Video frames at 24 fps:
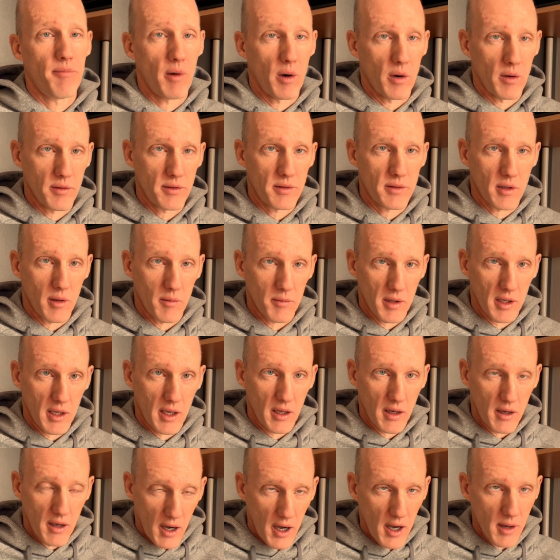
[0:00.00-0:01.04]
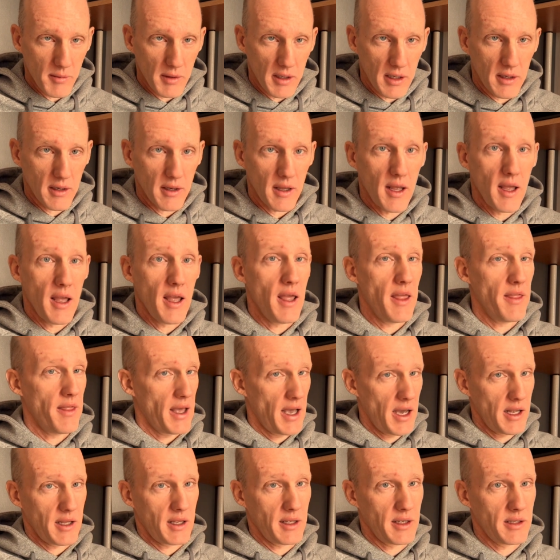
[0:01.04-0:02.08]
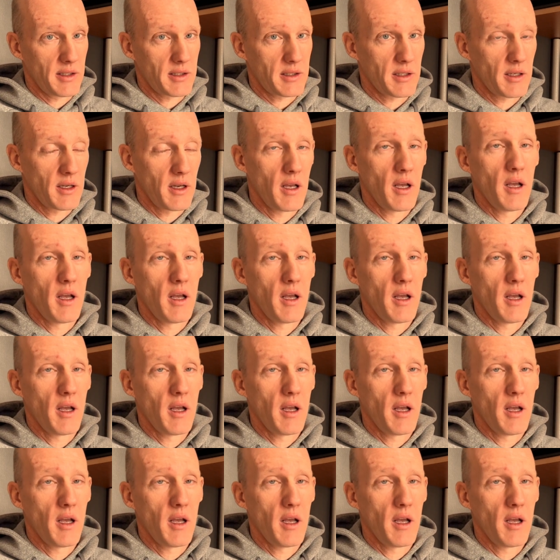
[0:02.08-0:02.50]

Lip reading: both something in common, and that is